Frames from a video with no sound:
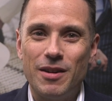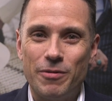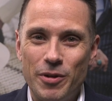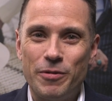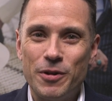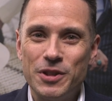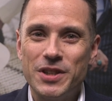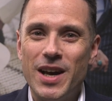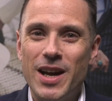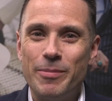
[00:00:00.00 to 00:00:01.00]
for the first
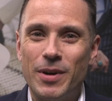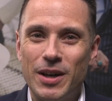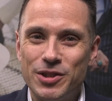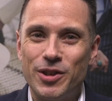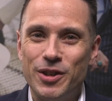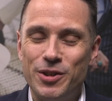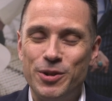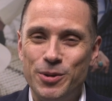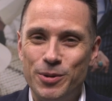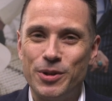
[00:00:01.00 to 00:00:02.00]
time I started
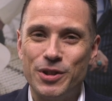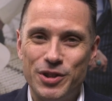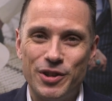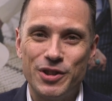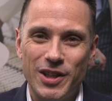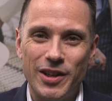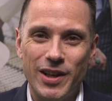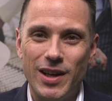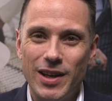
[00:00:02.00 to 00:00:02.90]
to consider selling it.